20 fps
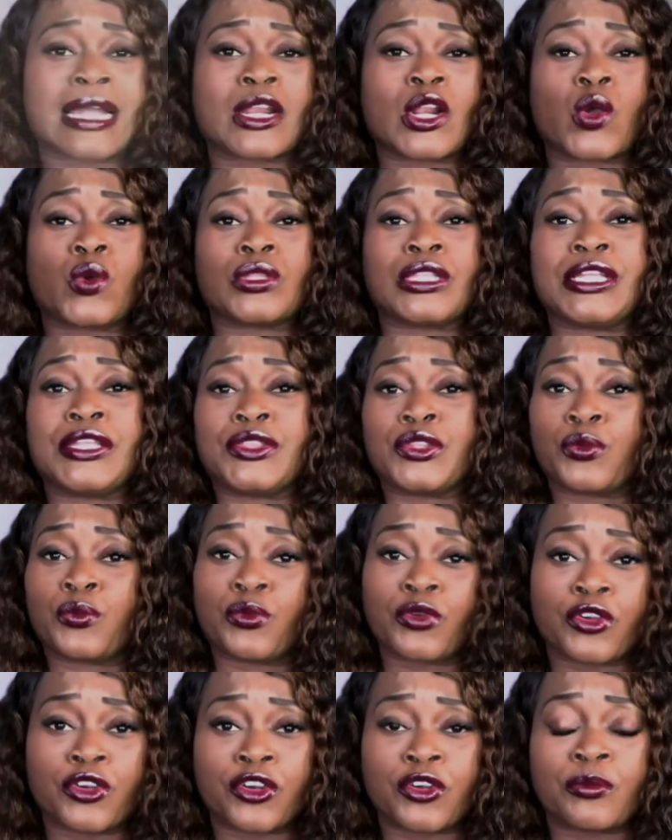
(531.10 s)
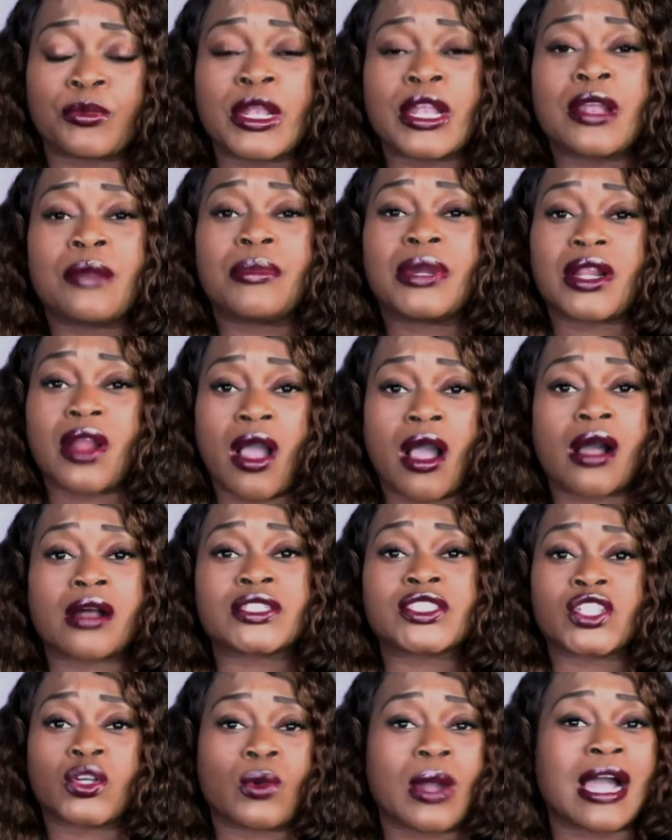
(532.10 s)
only in the room, but
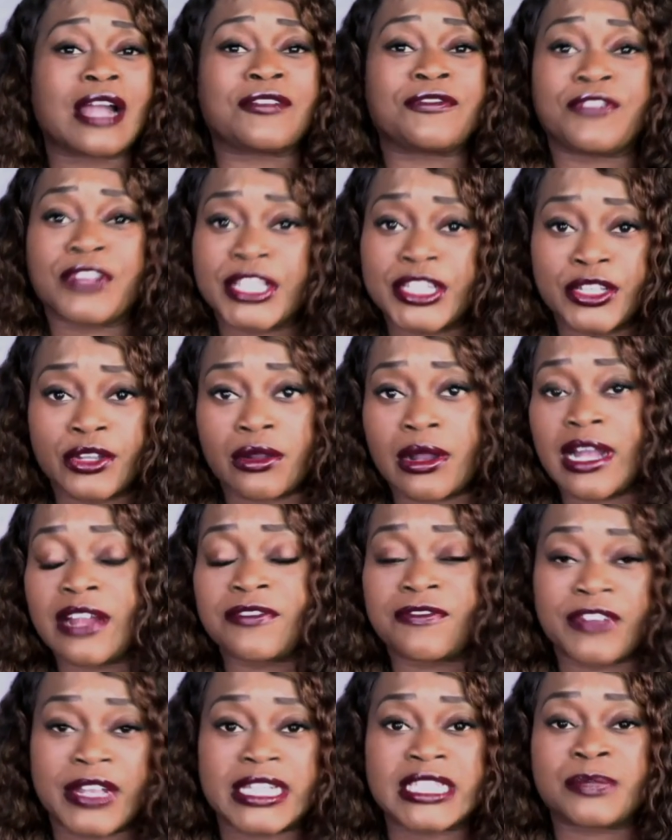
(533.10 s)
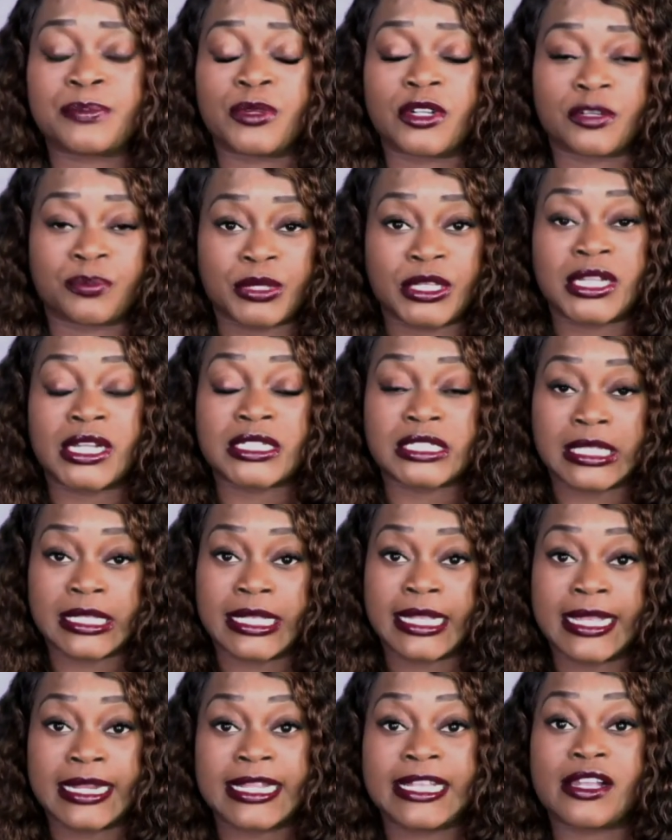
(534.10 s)
also on video on Facebook, because,
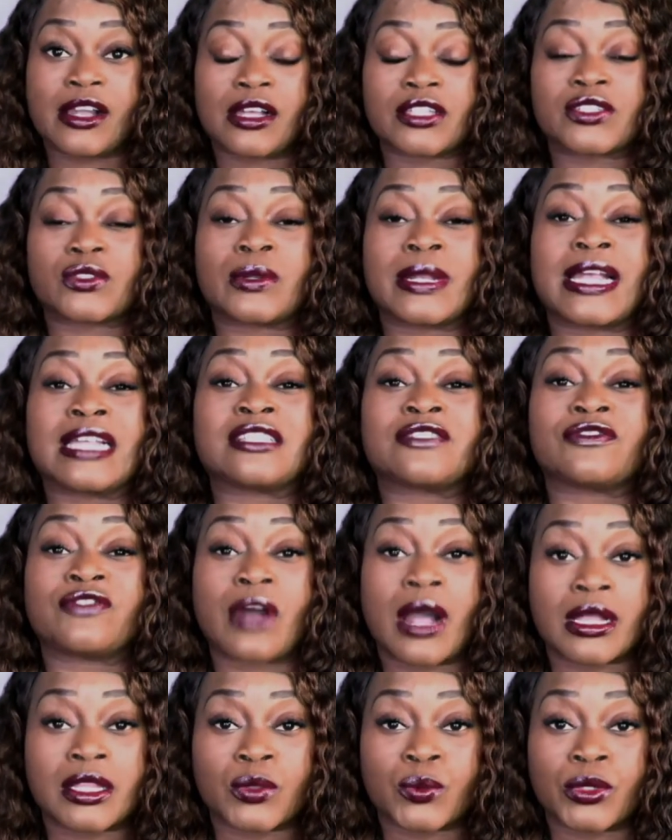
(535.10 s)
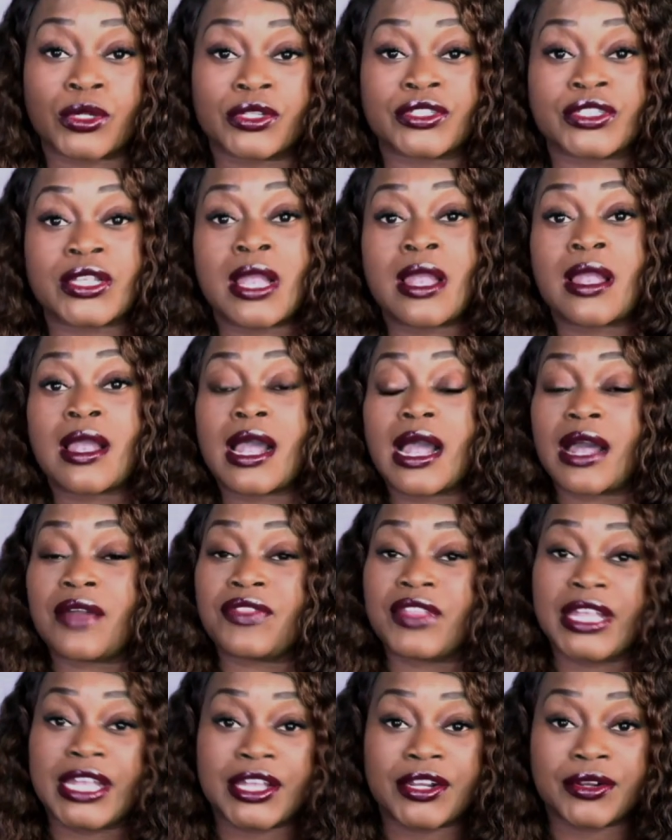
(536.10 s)
again, he also has followers on
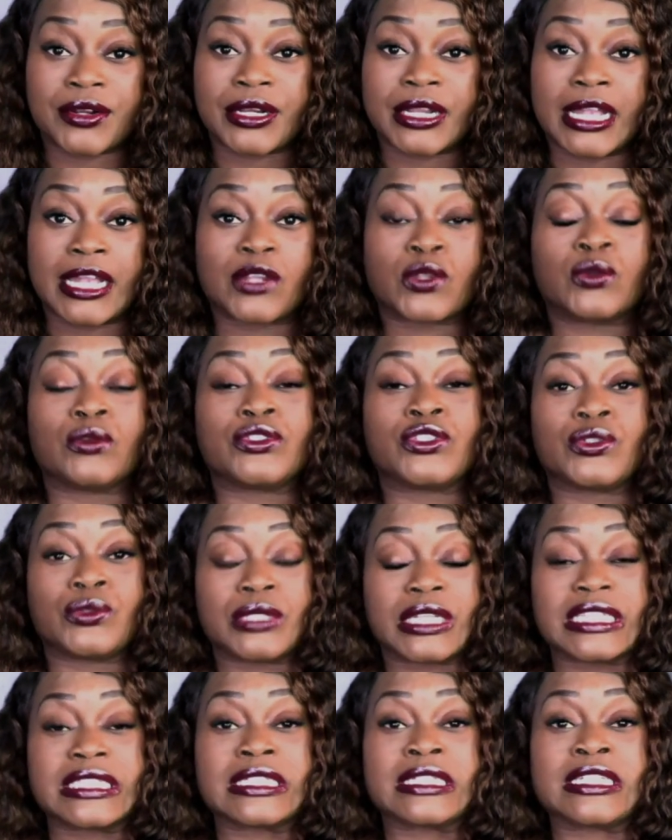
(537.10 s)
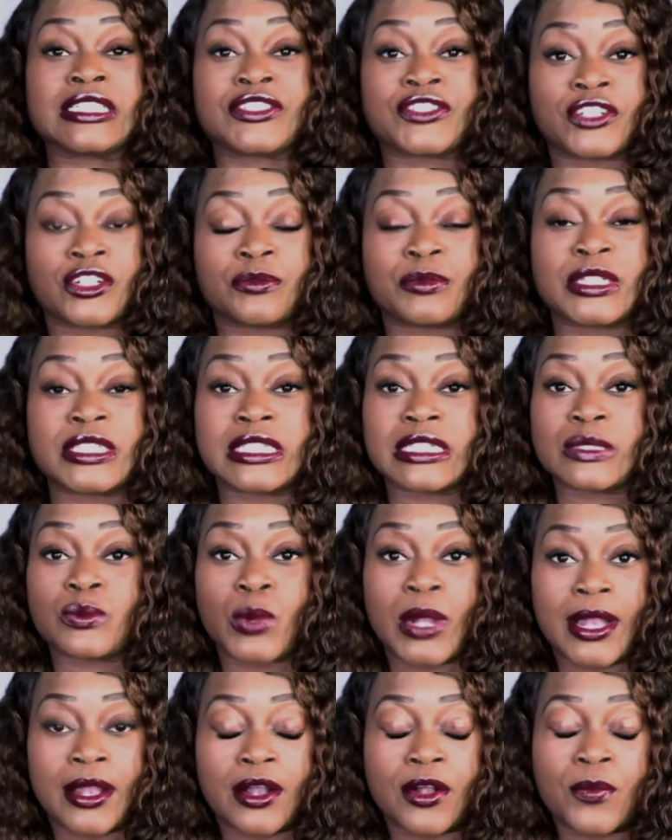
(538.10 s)
the internet who tune into his sermons as
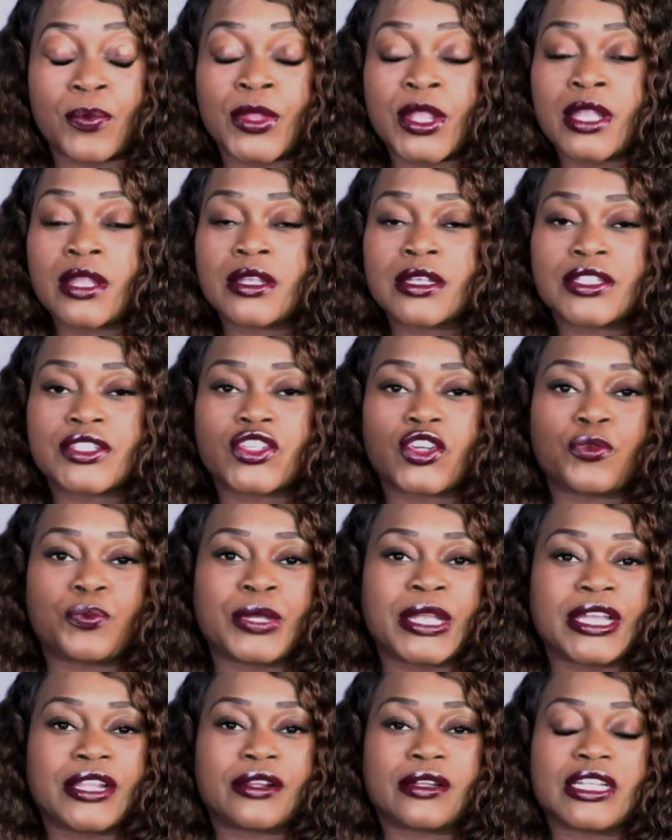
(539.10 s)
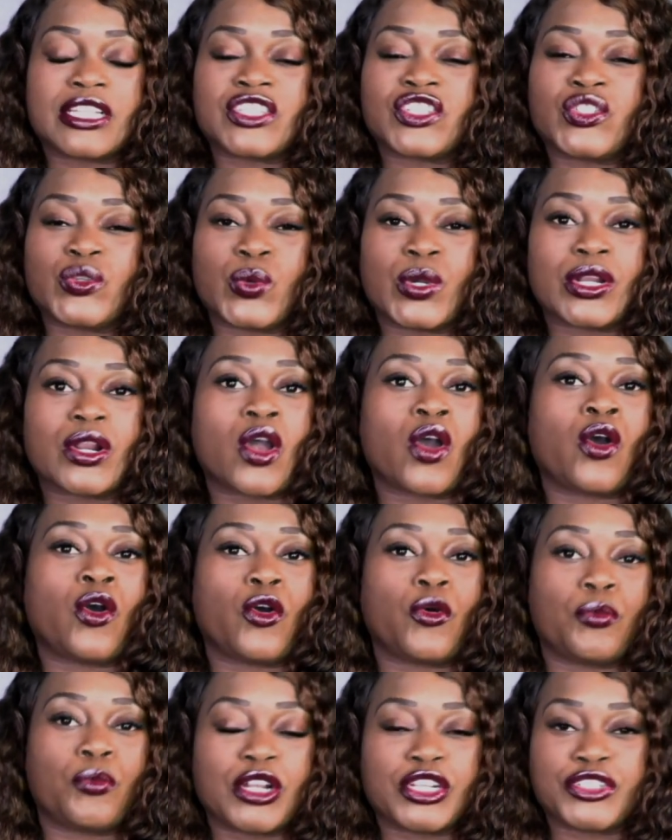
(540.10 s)
well. So Peter is doing a whole
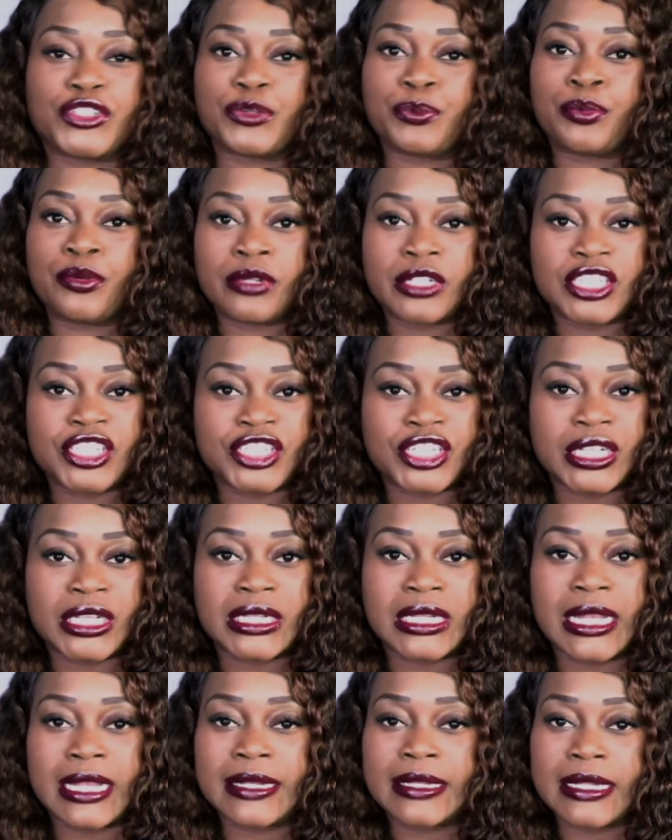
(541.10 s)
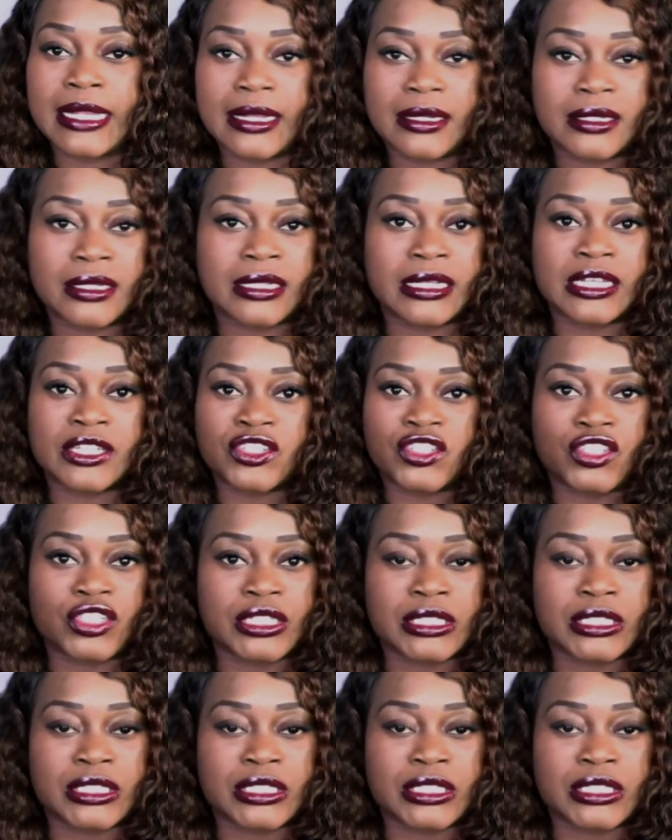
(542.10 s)
bunch of preaching, and Netta is just